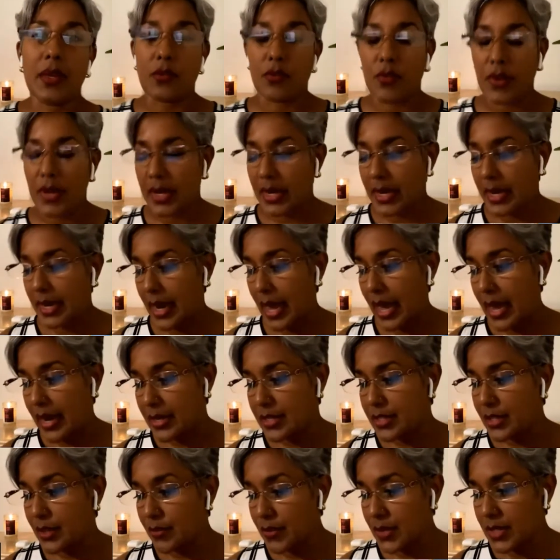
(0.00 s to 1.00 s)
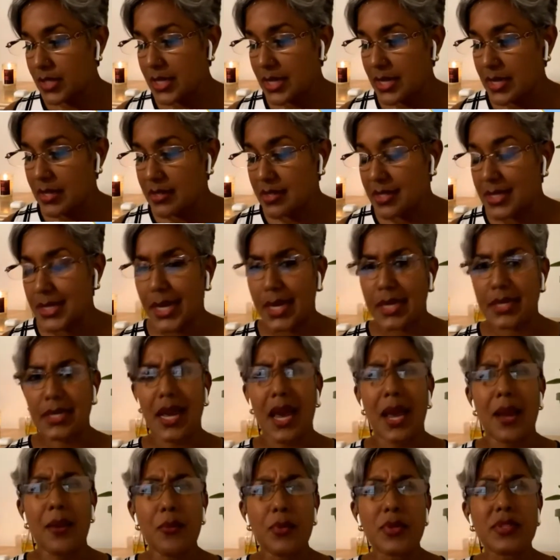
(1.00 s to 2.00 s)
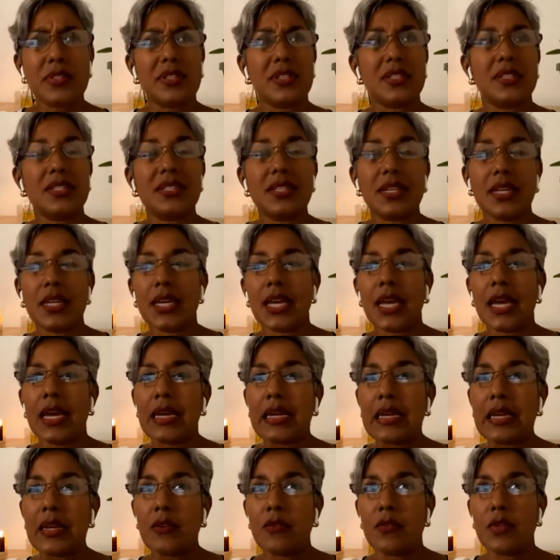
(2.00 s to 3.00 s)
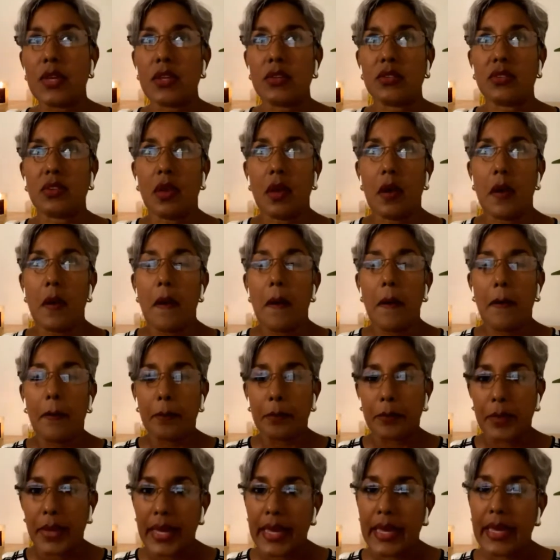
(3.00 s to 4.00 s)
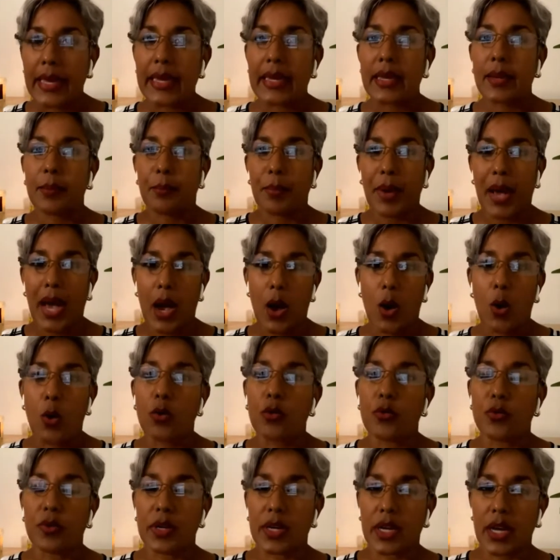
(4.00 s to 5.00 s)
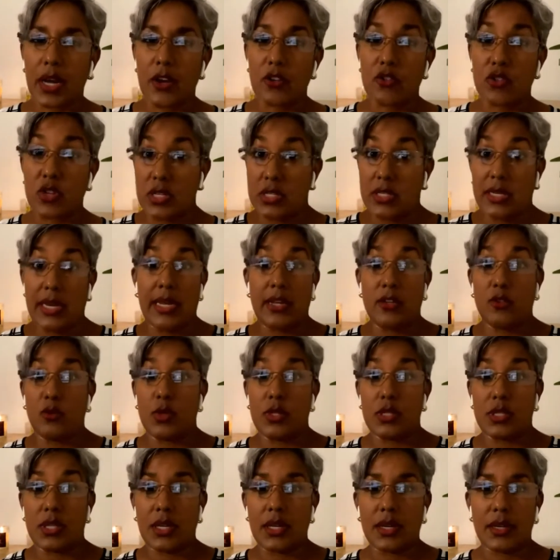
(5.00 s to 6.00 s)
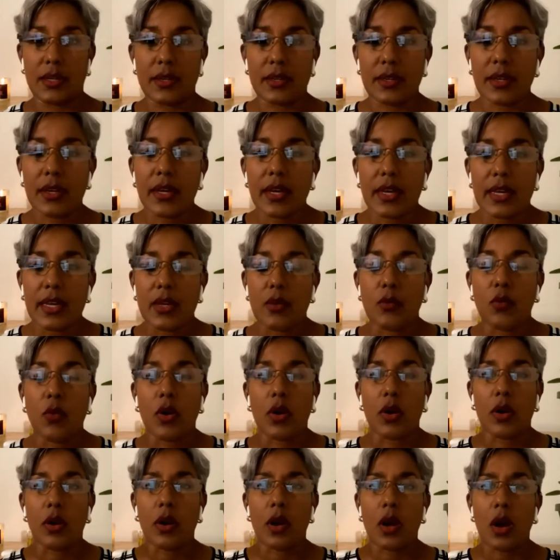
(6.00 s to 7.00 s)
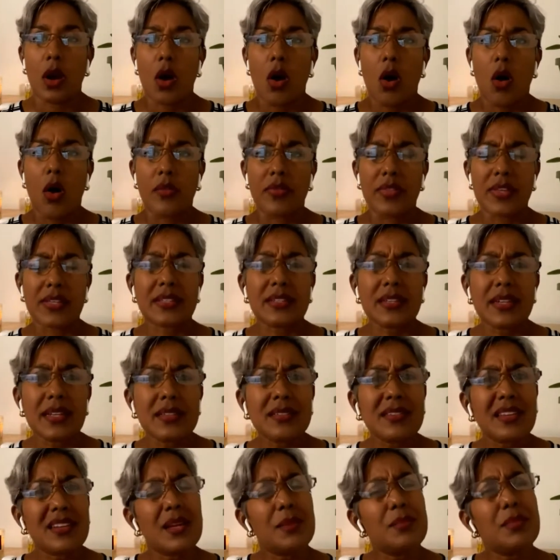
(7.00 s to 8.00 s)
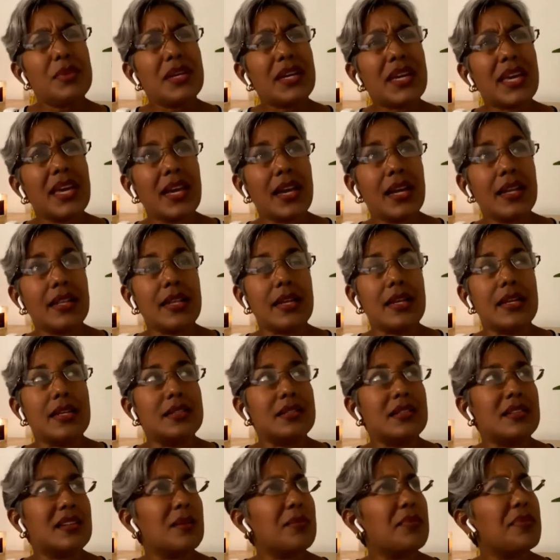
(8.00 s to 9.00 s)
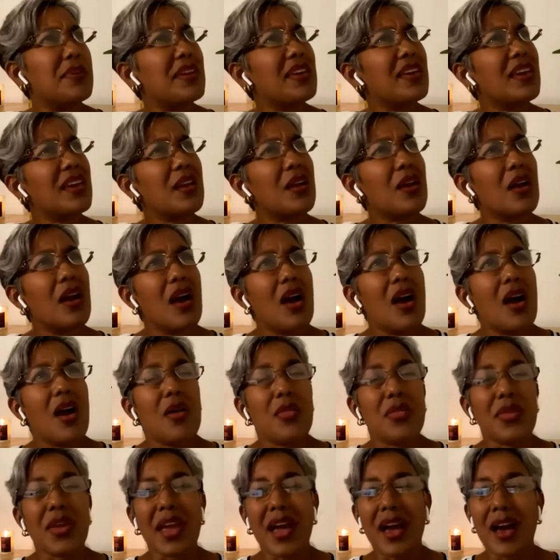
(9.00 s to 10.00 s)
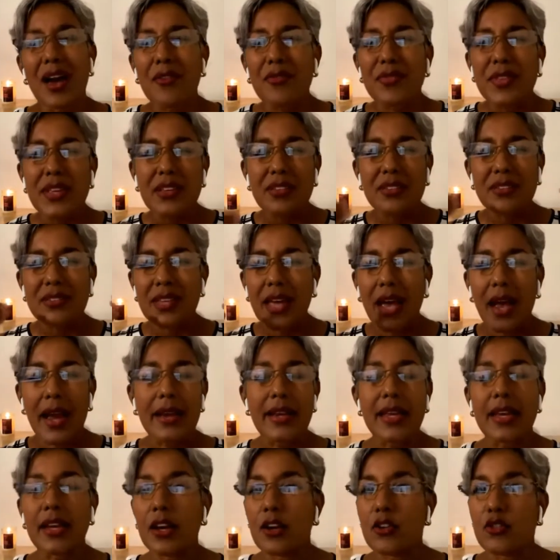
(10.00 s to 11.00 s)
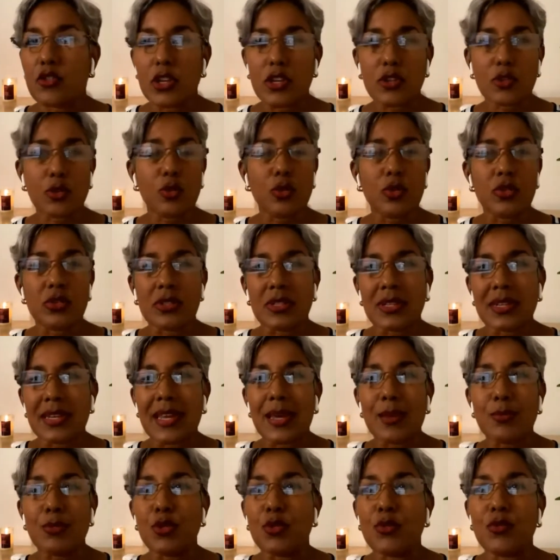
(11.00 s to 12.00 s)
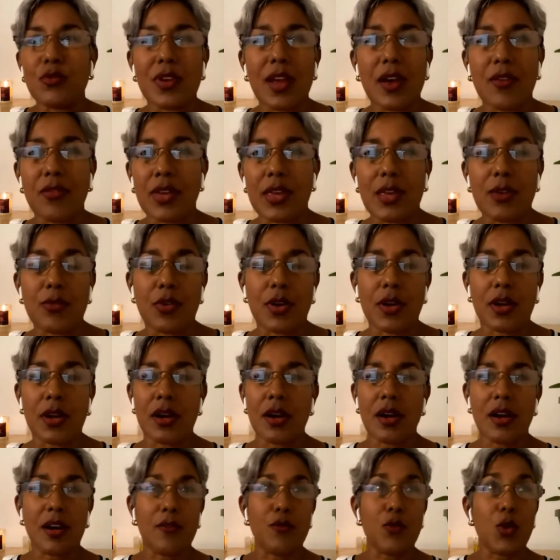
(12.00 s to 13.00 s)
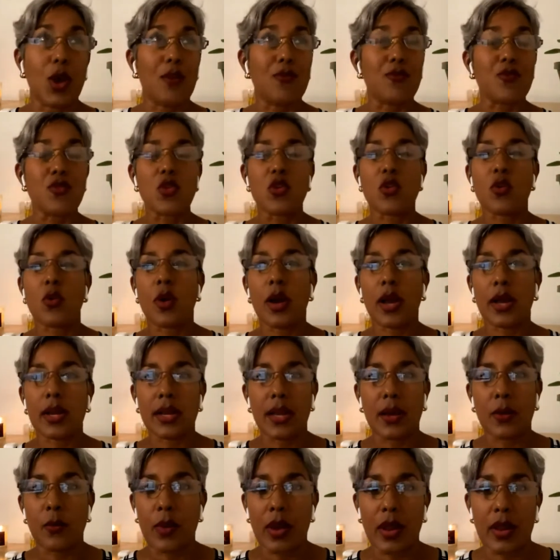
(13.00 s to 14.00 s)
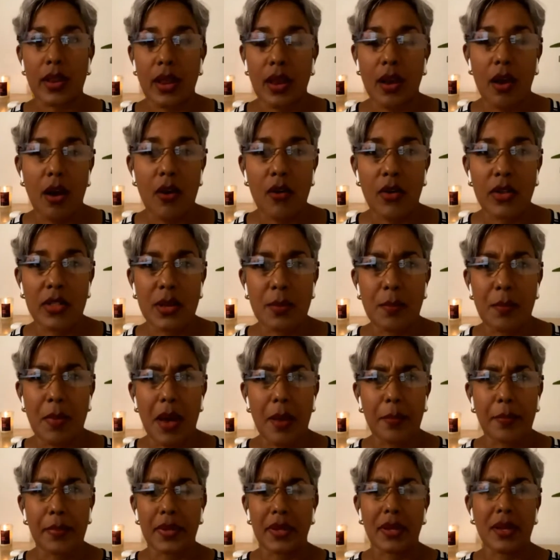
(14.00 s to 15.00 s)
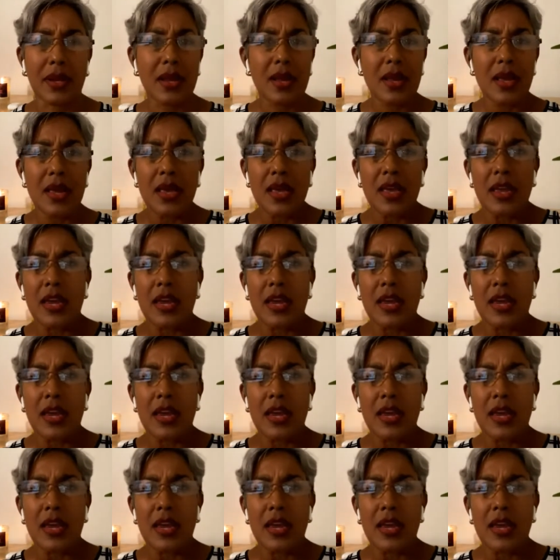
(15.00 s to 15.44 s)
evading activities. Yet I wasn't seeing any of these big, powerful countries like Switzerland even on this list. And I'm looking at the list and I'm thinking, they have these tiny countries whose names you've never even heard of. You have no idea where they are on the map. And,